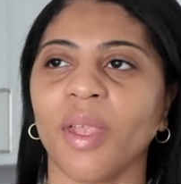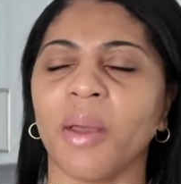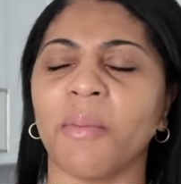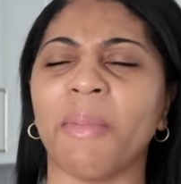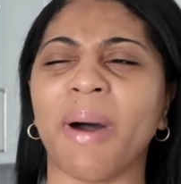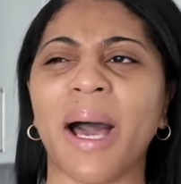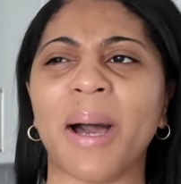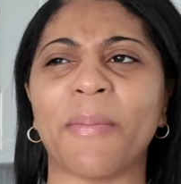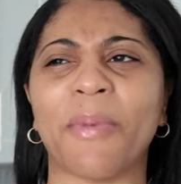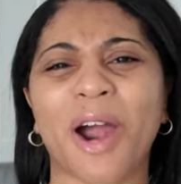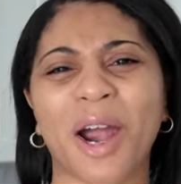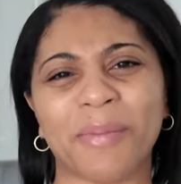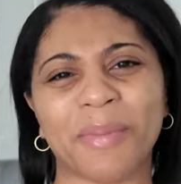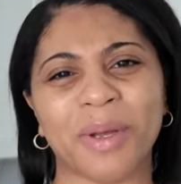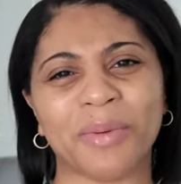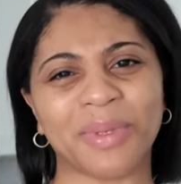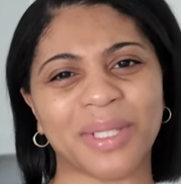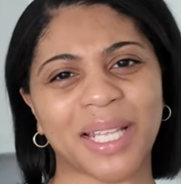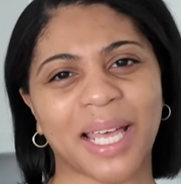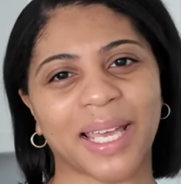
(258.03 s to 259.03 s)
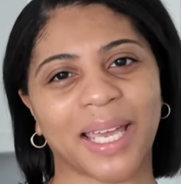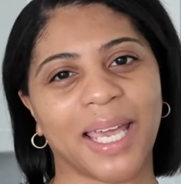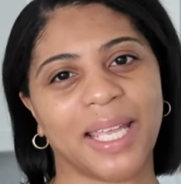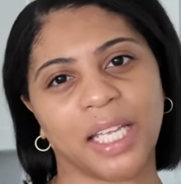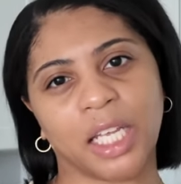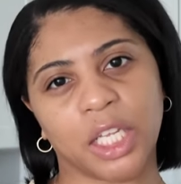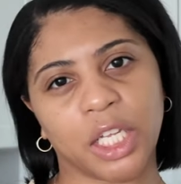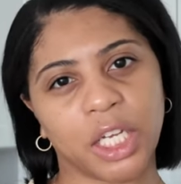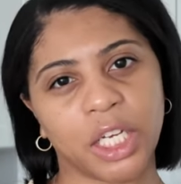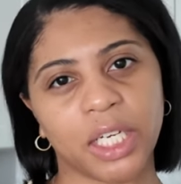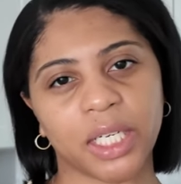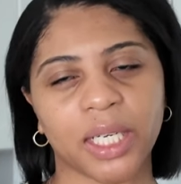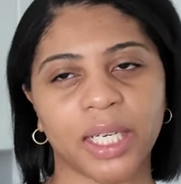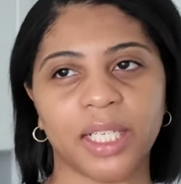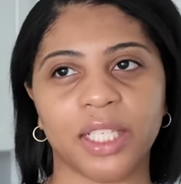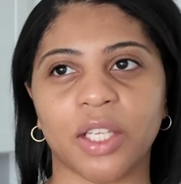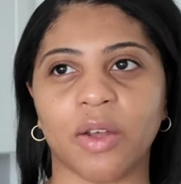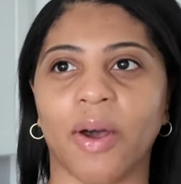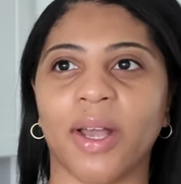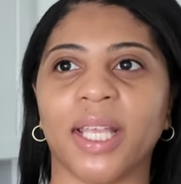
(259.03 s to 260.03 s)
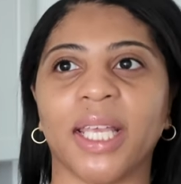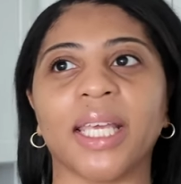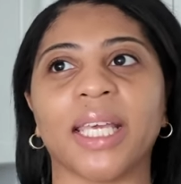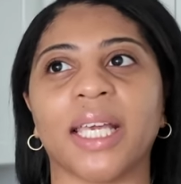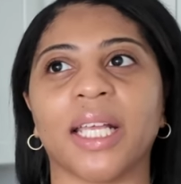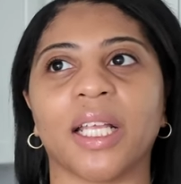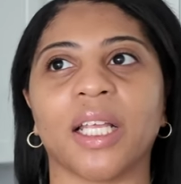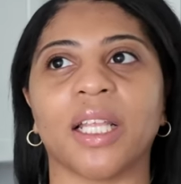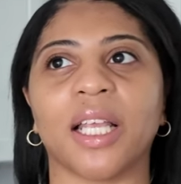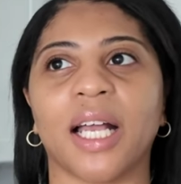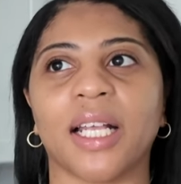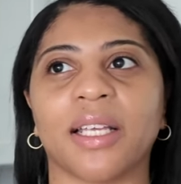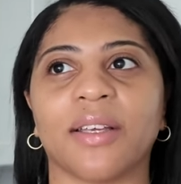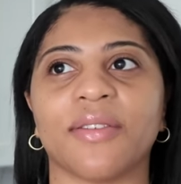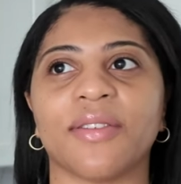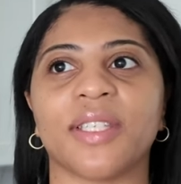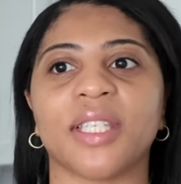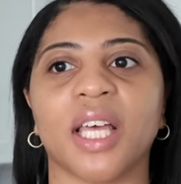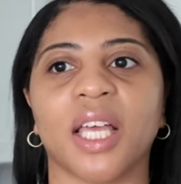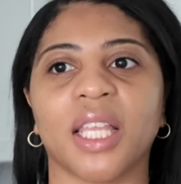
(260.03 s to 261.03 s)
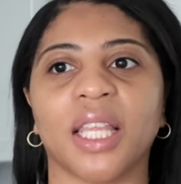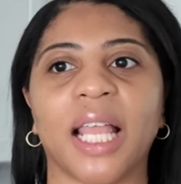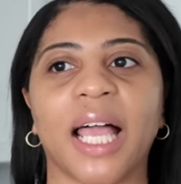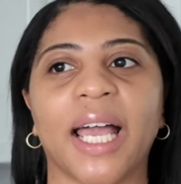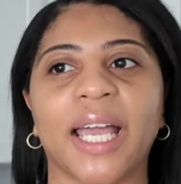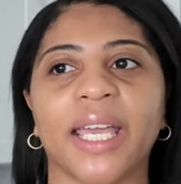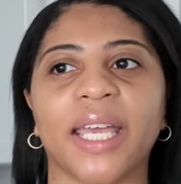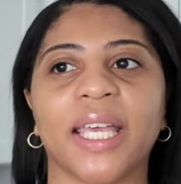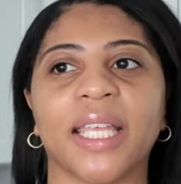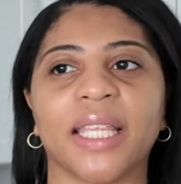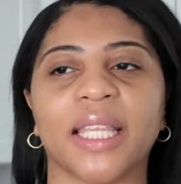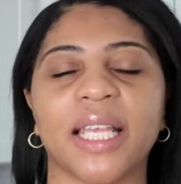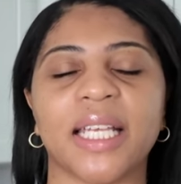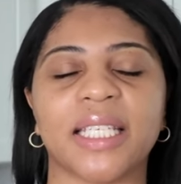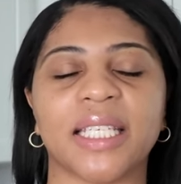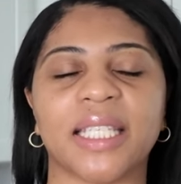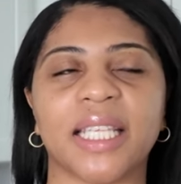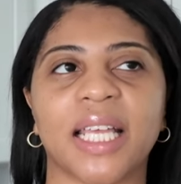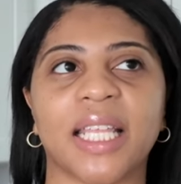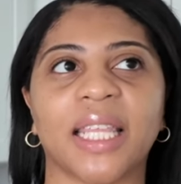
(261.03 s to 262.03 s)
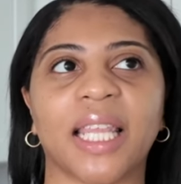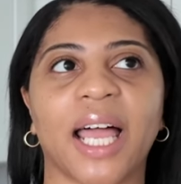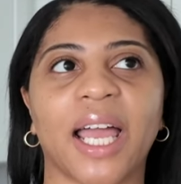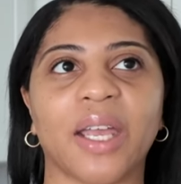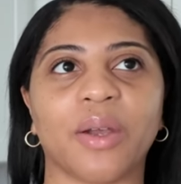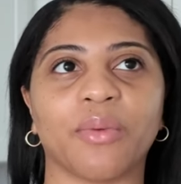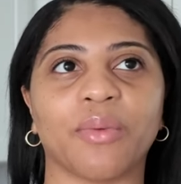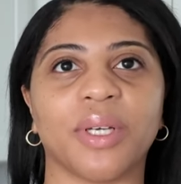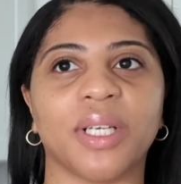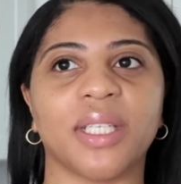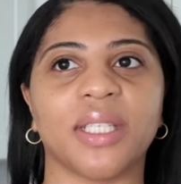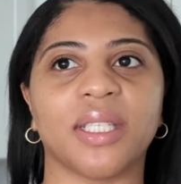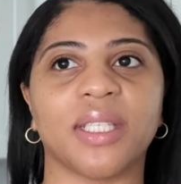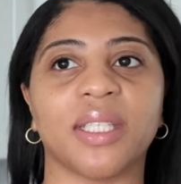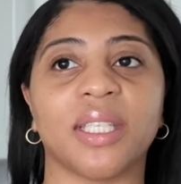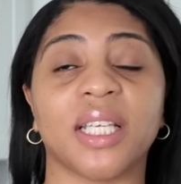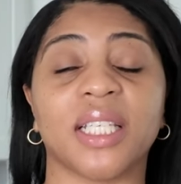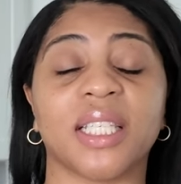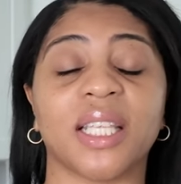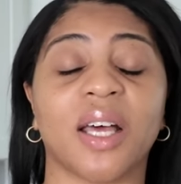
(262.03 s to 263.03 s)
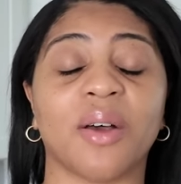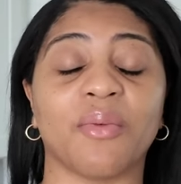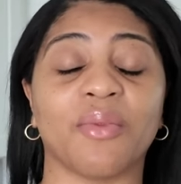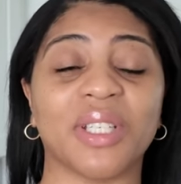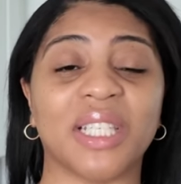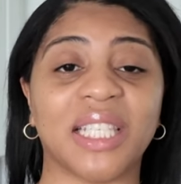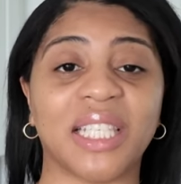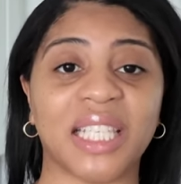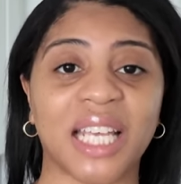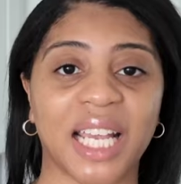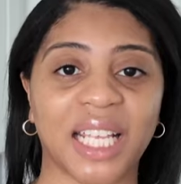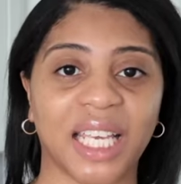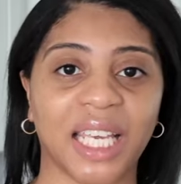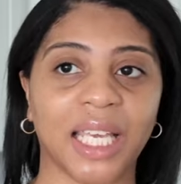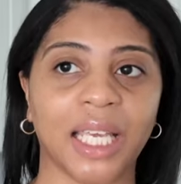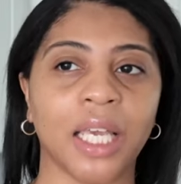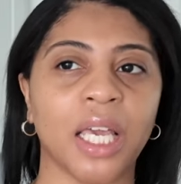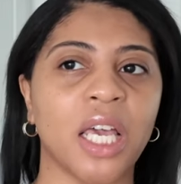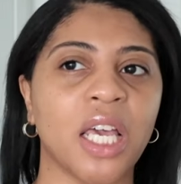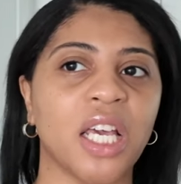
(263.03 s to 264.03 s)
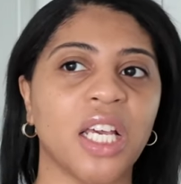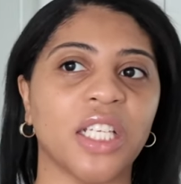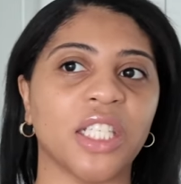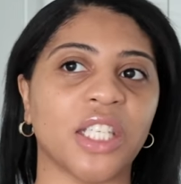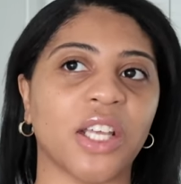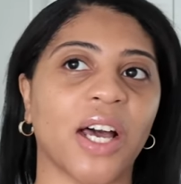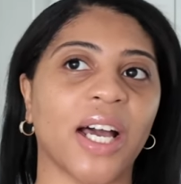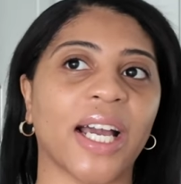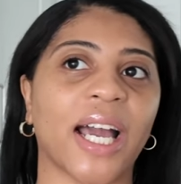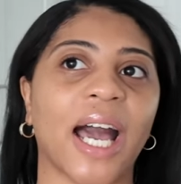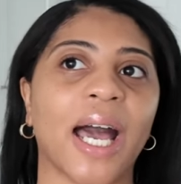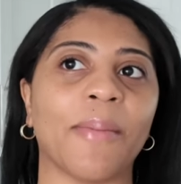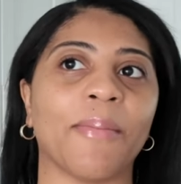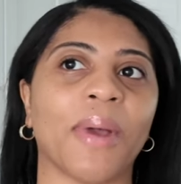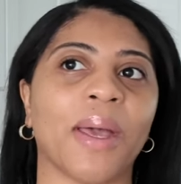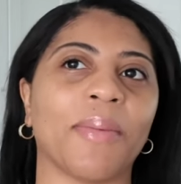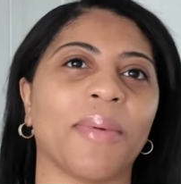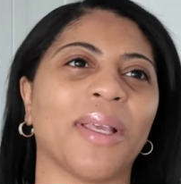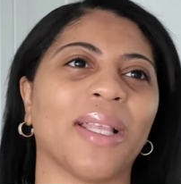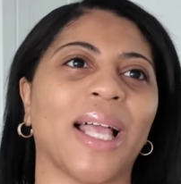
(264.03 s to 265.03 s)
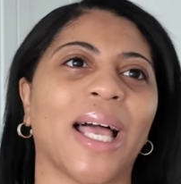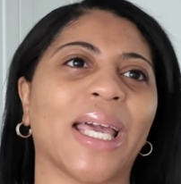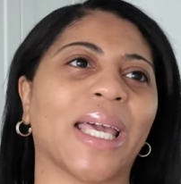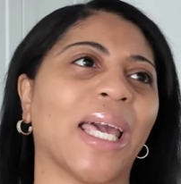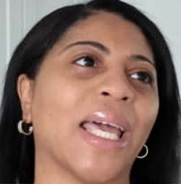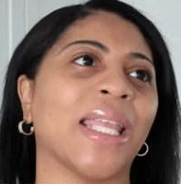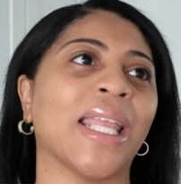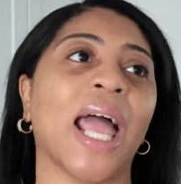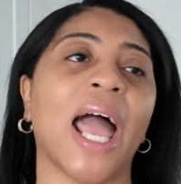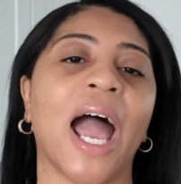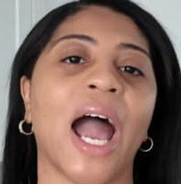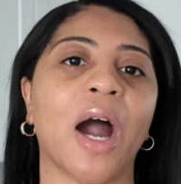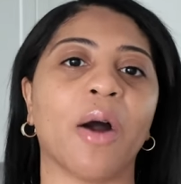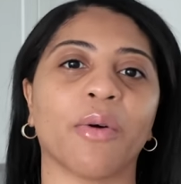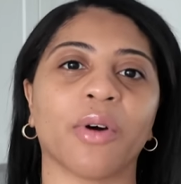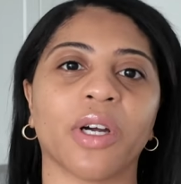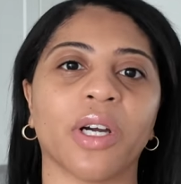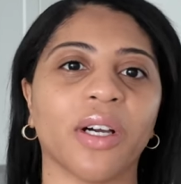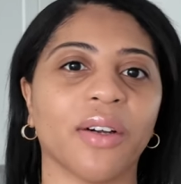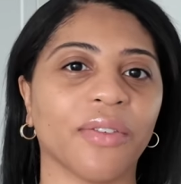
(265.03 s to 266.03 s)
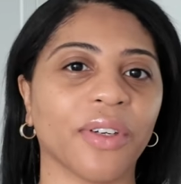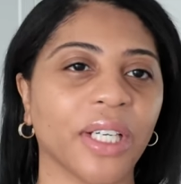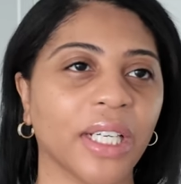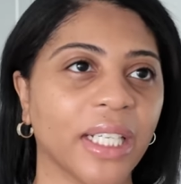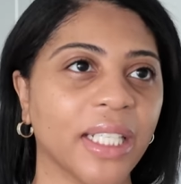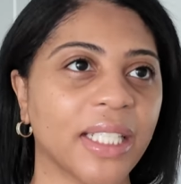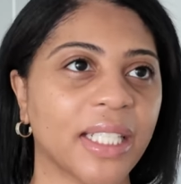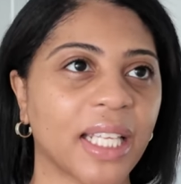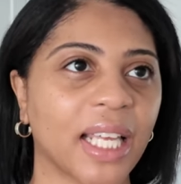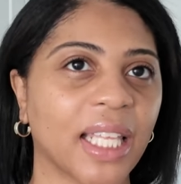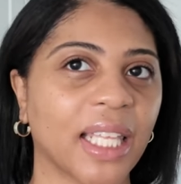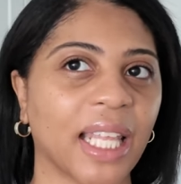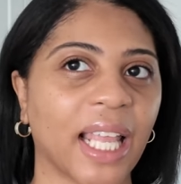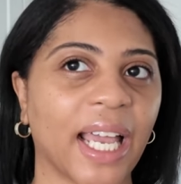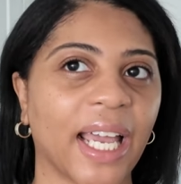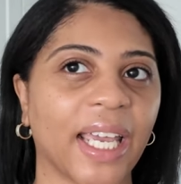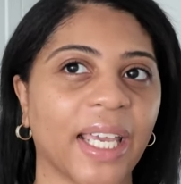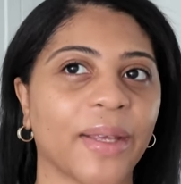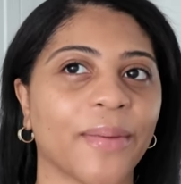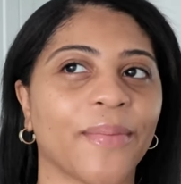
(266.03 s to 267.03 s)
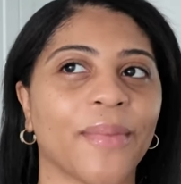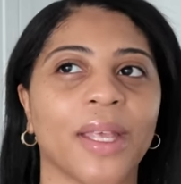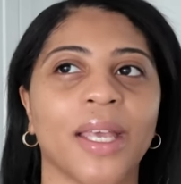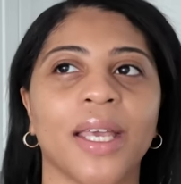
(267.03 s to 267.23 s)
my apartment was like in a nook so i didn't get a lot of sunlight unless the light was the sun was setting so i got maybe like an hour of good sunlight